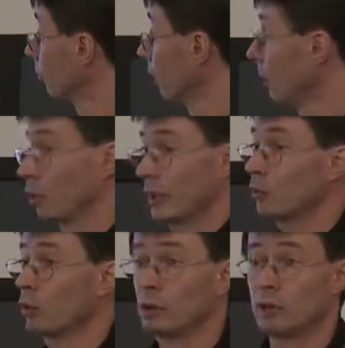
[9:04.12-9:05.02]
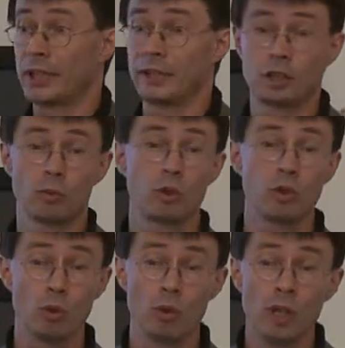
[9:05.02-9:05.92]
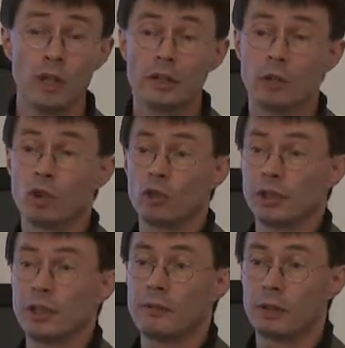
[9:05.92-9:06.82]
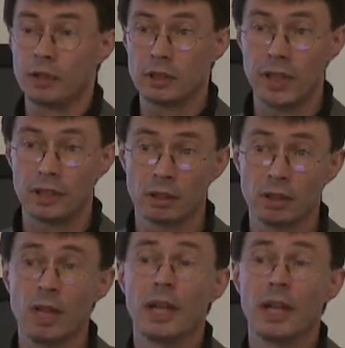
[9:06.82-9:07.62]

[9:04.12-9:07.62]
Because that's what the scientists would do. You would critically evaluate the data,